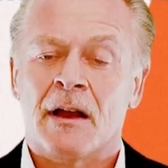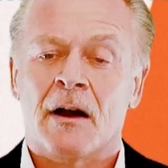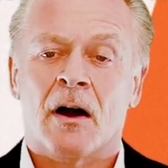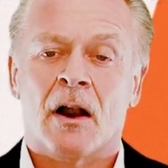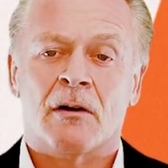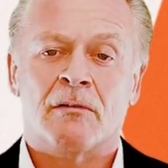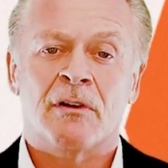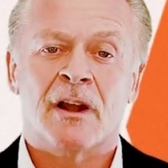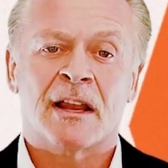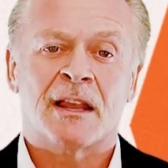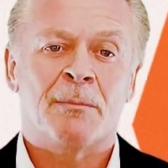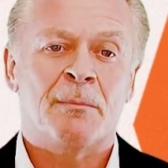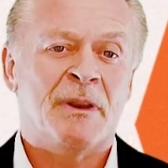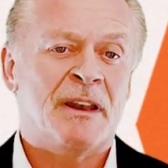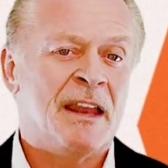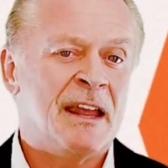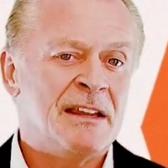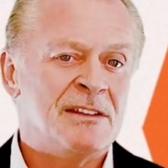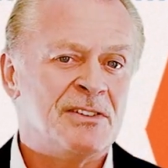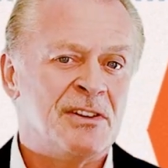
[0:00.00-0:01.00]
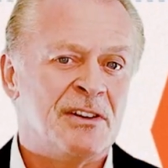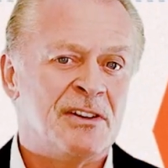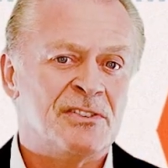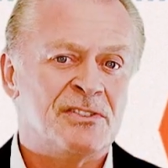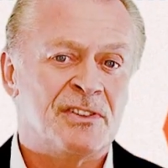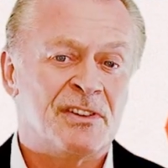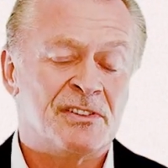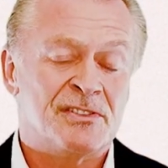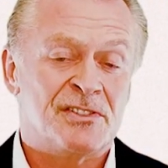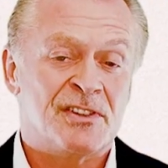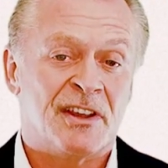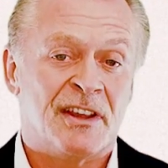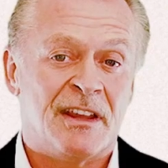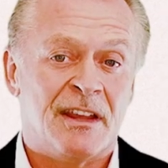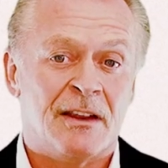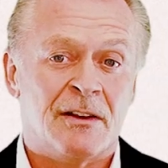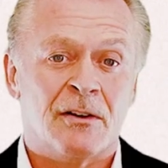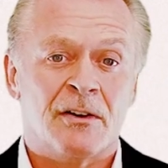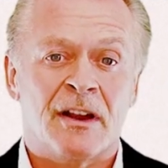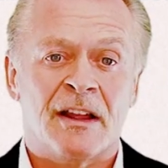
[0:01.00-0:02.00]
Our recommendation is to
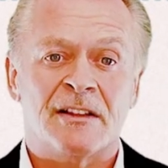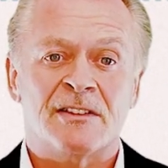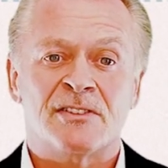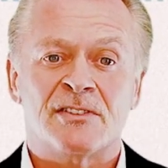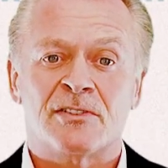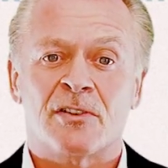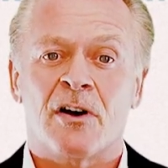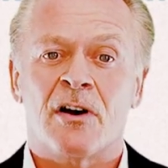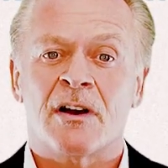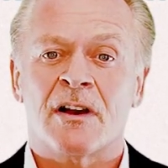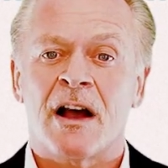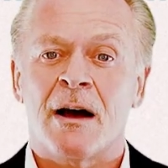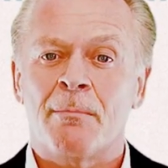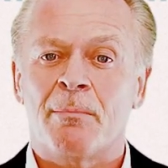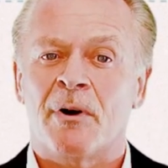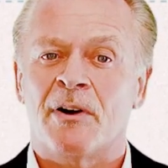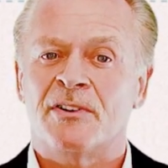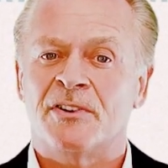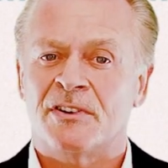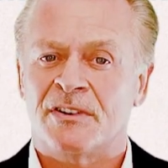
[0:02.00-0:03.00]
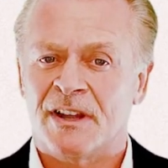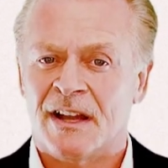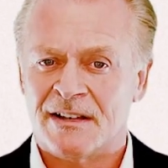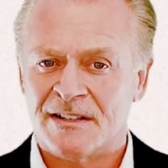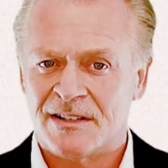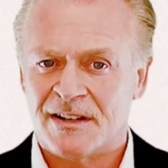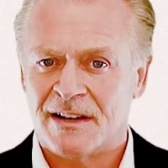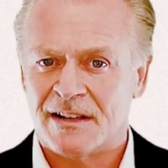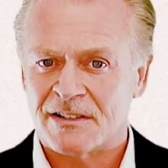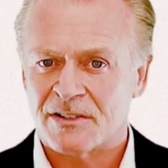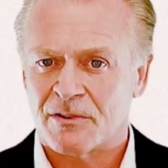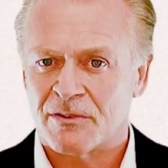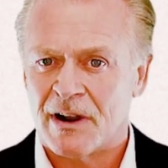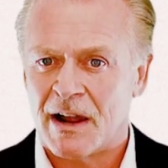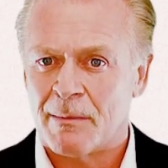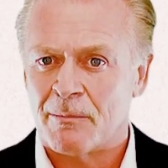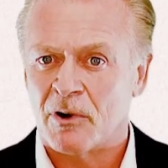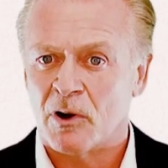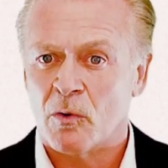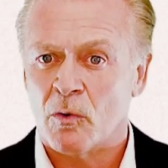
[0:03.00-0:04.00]
secure and stock up on your Dungeness
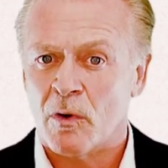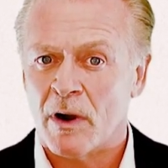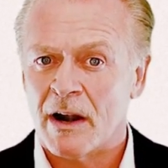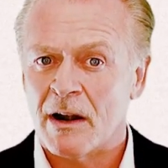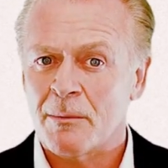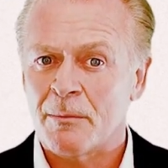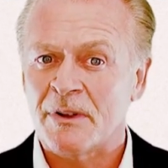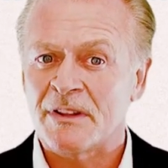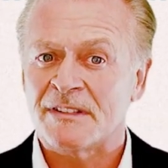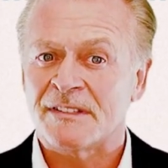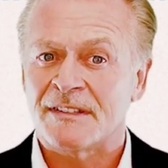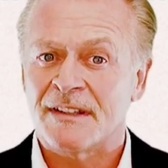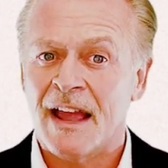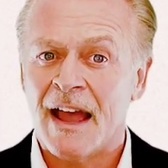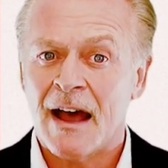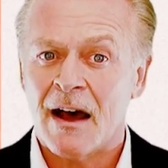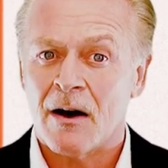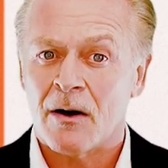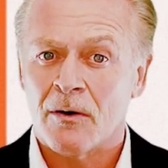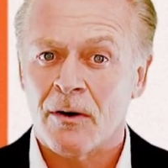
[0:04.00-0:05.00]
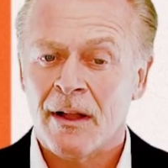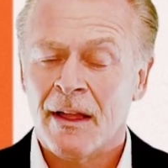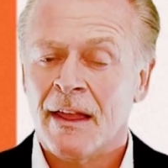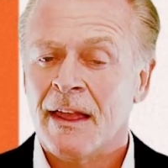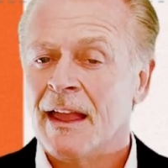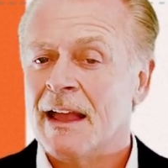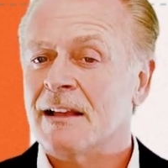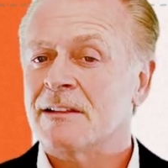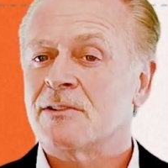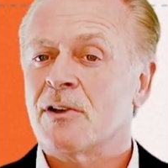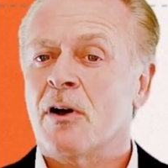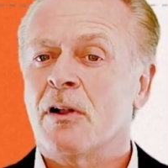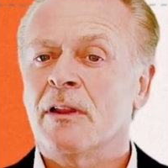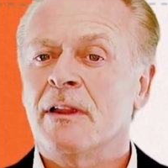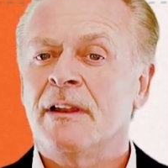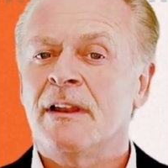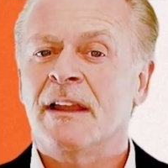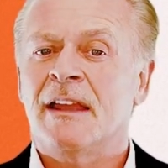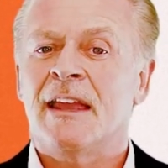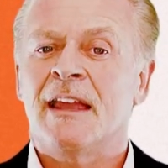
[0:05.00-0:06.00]
crab requirements now, as all
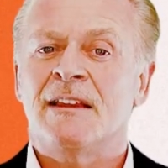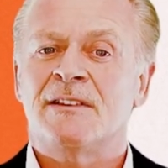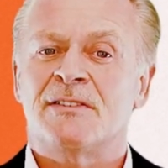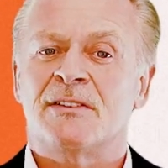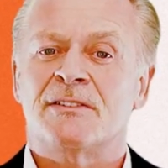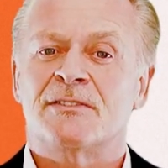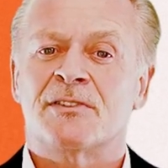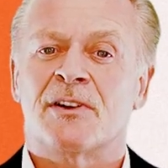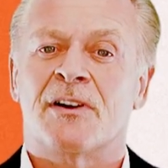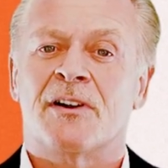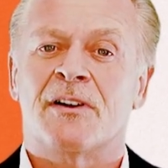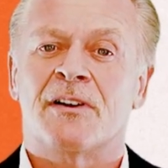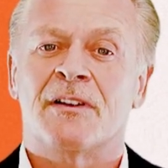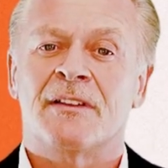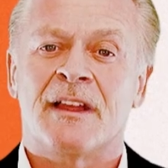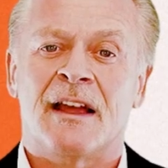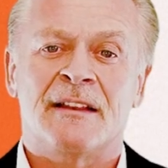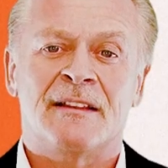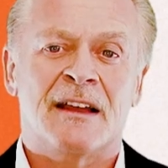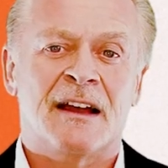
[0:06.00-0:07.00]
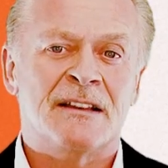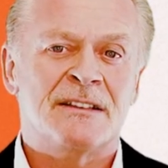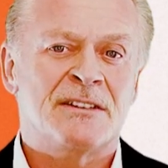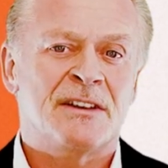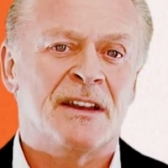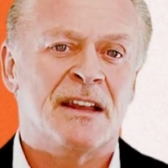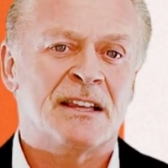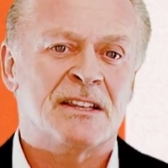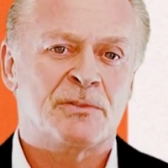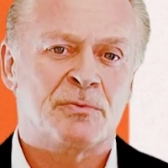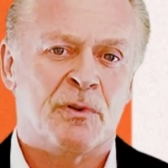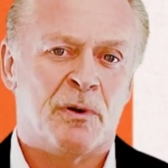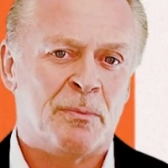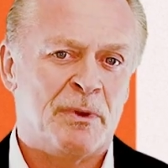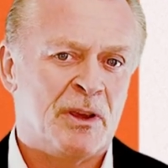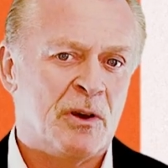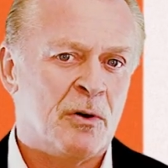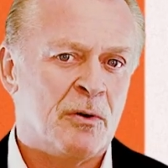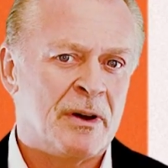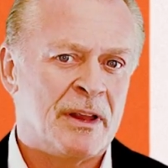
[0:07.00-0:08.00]
indications are that Dungeness will
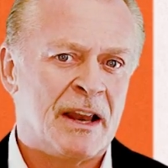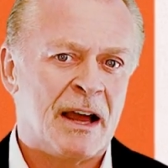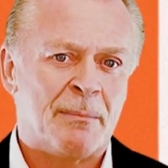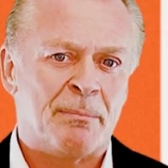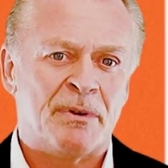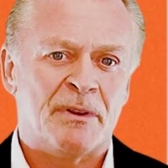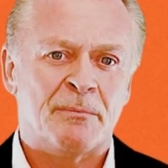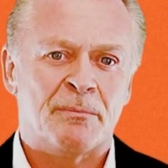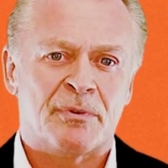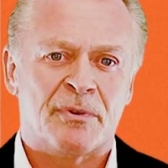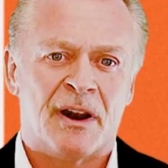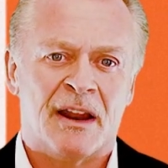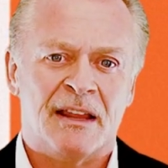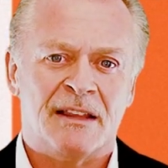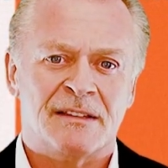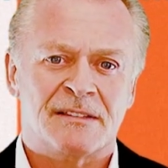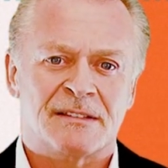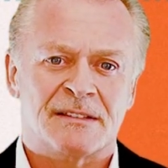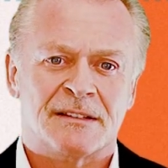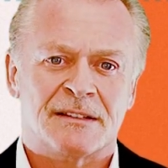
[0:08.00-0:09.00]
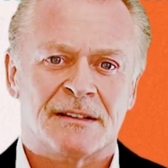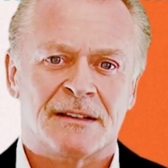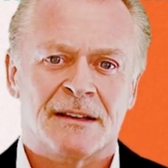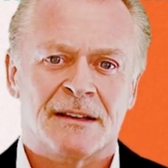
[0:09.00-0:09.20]
be going up in price.